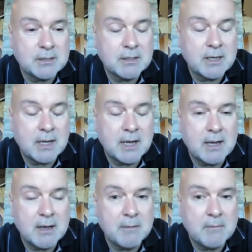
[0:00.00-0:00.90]

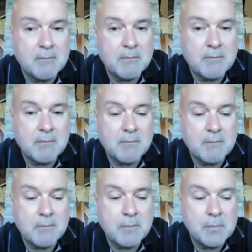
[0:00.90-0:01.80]
imagine
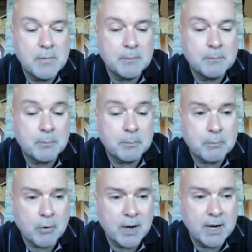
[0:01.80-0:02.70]
the
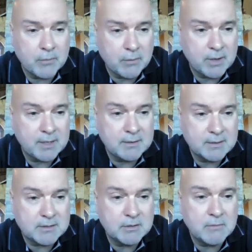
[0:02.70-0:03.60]
bravery
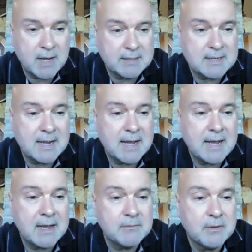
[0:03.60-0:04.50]
that you've had to
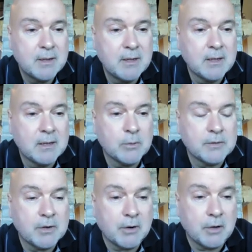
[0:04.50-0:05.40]
have with
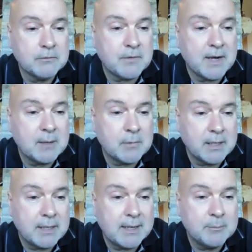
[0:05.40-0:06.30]
your own
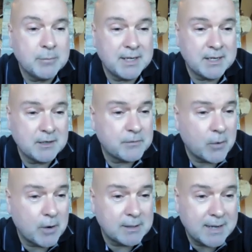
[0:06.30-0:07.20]
family and being in a
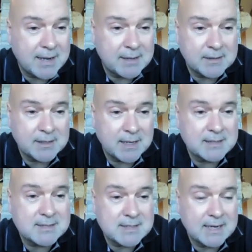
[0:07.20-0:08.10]
foreign land, the United
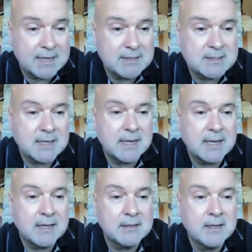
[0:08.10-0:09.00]
States,
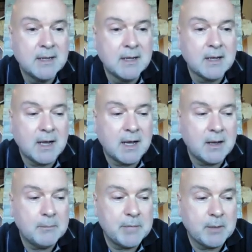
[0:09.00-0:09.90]
and
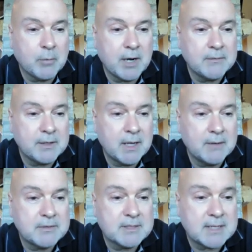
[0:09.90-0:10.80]
being brave
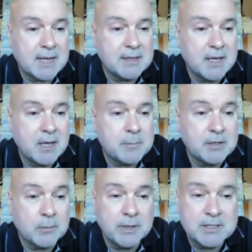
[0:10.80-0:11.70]
enough to stand up and
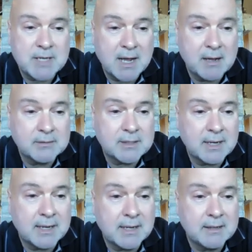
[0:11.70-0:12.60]
to reach out.
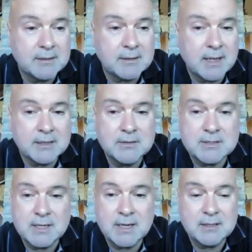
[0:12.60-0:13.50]
And like you
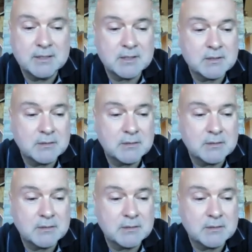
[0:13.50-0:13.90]
said, just